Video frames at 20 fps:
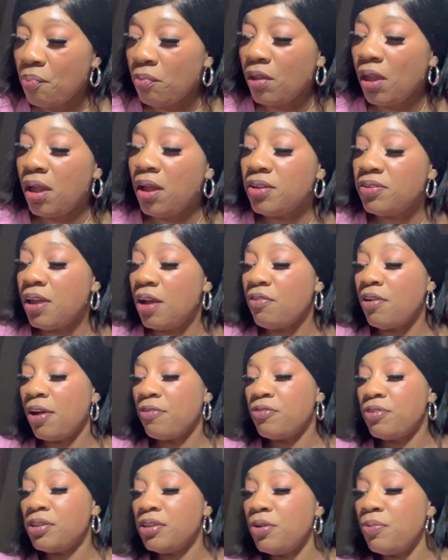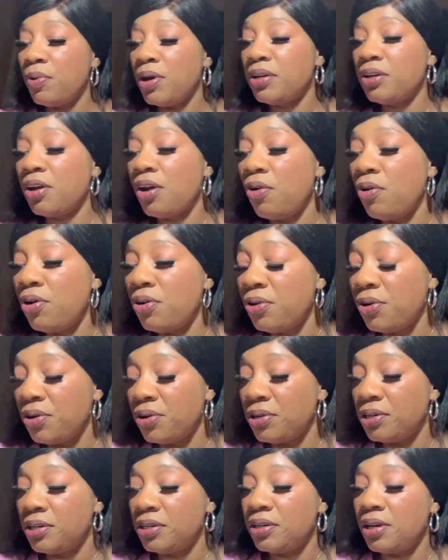Because I, I really want to go
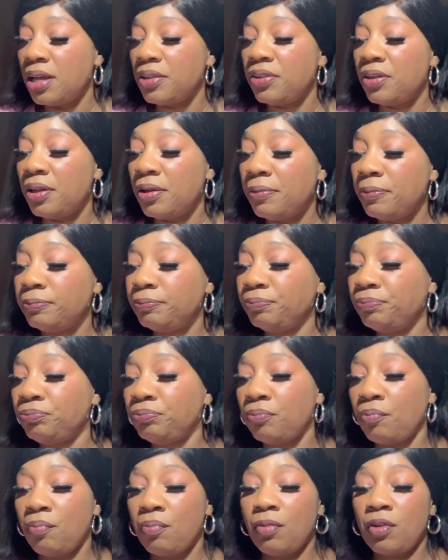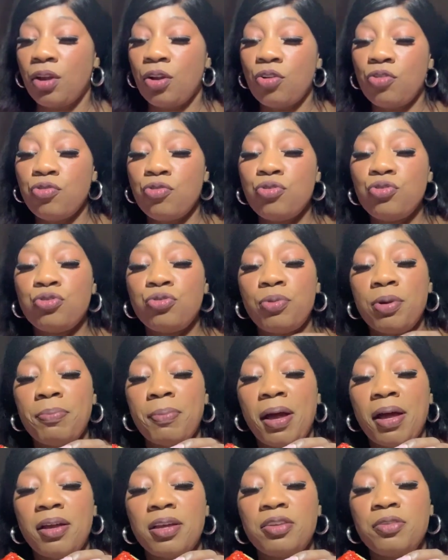on another cruise with
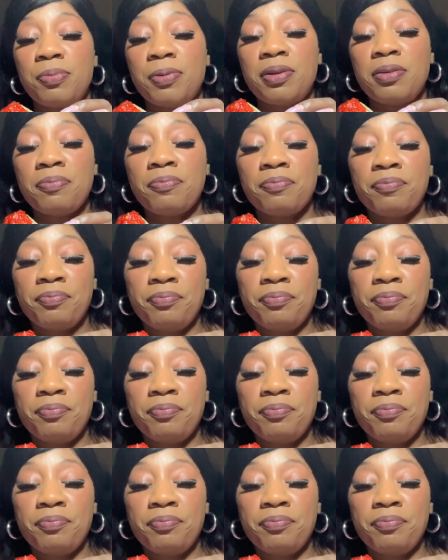my husband.